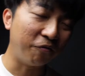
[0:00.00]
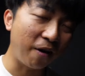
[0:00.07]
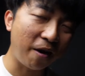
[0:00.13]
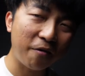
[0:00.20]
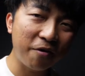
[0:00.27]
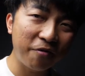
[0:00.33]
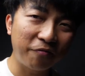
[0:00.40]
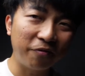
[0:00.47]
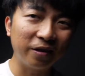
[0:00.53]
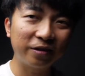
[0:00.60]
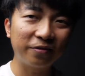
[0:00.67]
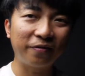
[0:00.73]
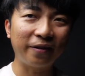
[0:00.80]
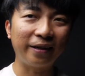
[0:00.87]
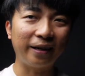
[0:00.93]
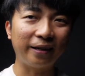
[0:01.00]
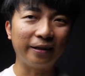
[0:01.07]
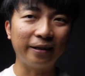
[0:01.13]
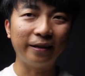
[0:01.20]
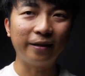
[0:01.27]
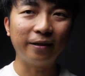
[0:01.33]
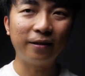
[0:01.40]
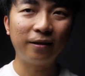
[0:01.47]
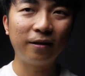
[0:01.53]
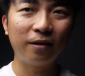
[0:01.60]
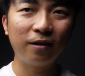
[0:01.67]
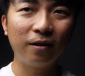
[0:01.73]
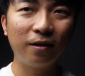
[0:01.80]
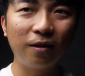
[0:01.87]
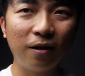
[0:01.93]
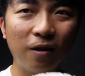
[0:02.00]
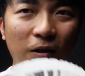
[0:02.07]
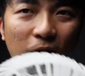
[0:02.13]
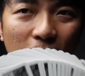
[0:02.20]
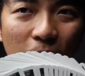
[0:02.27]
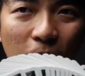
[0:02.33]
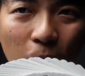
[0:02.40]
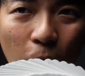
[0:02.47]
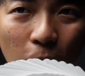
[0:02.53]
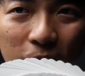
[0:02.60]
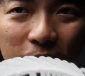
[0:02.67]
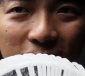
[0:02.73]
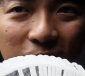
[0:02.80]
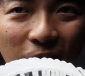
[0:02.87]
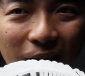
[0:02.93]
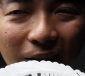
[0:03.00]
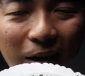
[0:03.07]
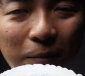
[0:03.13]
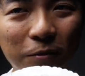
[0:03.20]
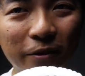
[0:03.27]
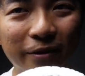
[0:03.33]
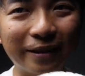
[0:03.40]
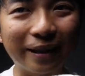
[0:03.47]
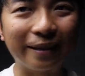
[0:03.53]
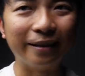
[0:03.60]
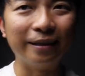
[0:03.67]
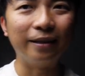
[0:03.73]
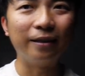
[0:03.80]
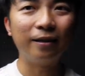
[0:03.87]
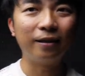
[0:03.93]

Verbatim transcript: very first fan I did was not up to standard.